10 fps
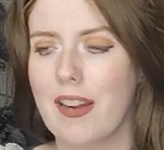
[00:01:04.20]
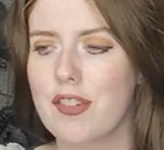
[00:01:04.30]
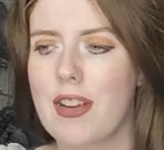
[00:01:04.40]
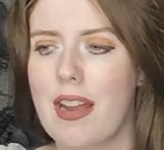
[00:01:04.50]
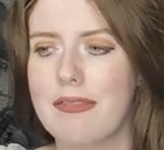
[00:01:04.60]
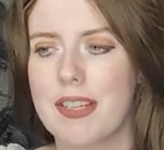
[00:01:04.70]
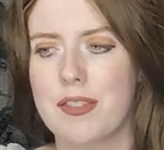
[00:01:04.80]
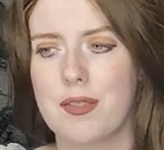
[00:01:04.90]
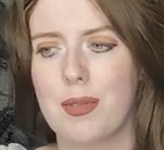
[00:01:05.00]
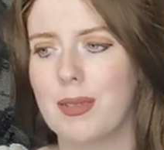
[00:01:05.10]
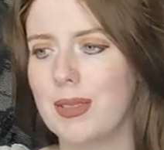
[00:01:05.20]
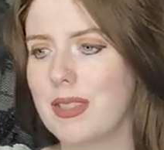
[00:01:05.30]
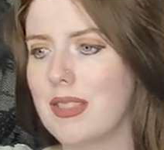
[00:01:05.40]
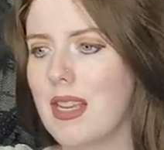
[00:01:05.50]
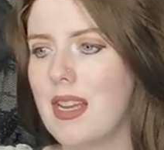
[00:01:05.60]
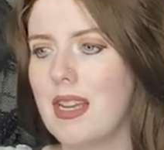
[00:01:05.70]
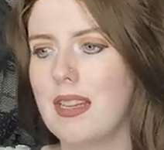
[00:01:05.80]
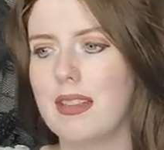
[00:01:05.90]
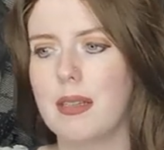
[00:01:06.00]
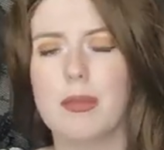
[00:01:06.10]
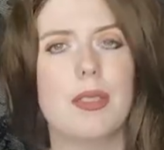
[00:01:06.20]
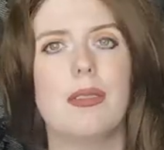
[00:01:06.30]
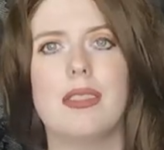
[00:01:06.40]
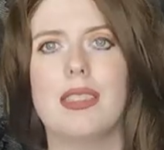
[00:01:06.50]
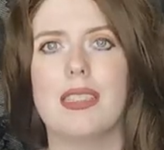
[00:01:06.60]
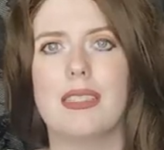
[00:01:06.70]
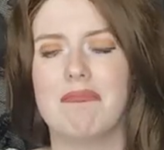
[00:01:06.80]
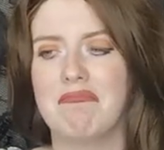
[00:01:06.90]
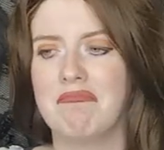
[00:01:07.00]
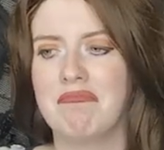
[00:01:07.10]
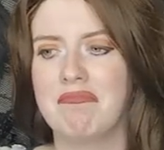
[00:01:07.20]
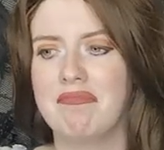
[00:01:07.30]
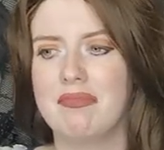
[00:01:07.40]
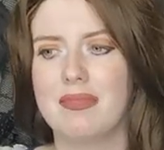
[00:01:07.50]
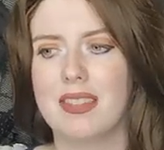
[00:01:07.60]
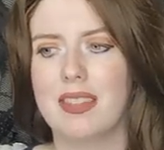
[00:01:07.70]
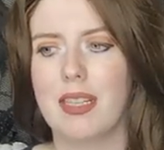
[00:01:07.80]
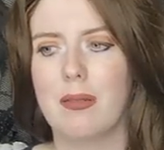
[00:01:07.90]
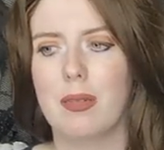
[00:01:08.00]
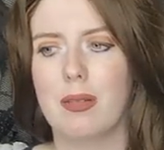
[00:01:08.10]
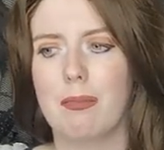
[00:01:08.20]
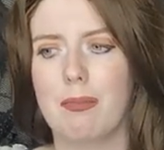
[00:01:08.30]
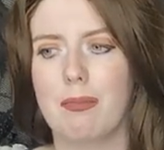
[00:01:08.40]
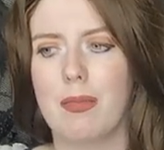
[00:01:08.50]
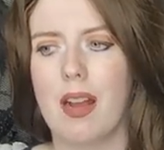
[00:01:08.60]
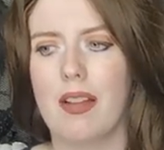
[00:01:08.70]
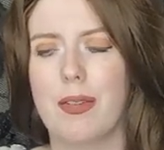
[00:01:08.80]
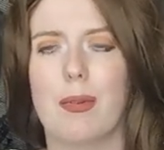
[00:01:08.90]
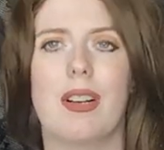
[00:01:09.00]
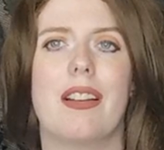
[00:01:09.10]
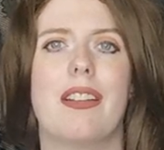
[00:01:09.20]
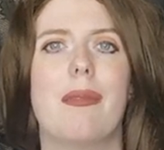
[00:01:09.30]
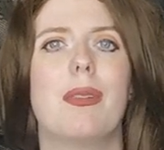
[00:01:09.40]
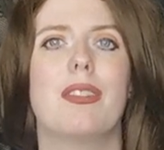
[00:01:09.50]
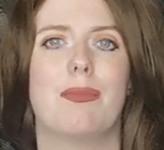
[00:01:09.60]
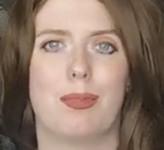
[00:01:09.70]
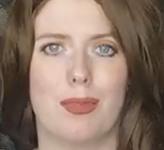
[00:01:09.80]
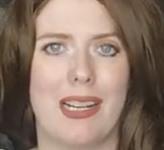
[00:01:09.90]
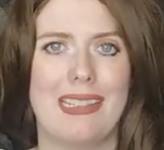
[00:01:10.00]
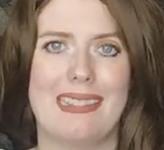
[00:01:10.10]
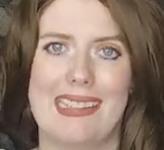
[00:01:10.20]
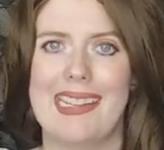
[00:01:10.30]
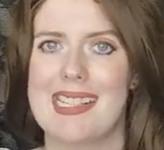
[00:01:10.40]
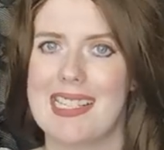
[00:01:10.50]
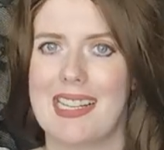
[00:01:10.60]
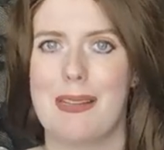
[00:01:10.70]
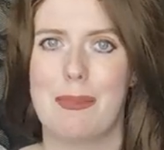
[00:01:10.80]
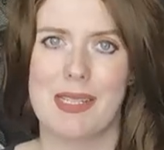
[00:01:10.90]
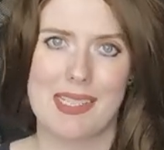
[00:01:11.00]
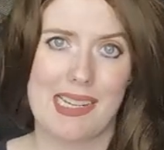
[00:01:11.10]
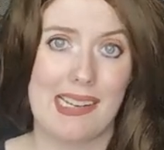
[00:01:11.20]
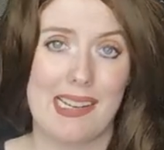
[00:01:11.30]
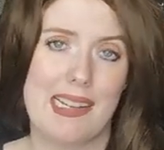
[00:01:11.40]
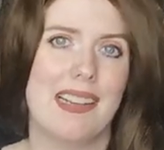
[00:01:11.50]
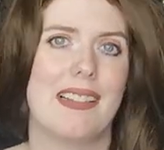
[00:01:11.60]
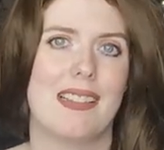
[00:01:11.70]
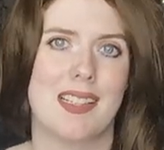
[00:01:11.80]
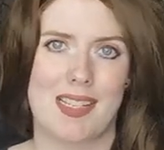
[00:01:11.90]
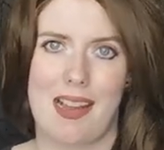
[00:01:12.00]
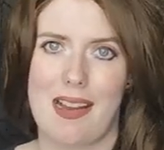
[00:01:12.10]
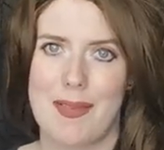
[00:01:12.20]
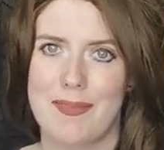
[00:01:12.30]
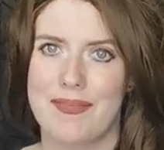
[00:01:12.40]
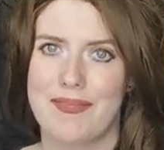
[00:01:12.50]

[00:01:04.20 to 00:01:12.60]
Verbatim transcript: air traffic controllers, they were told that there were a number of bright lights that had been seen in the sky.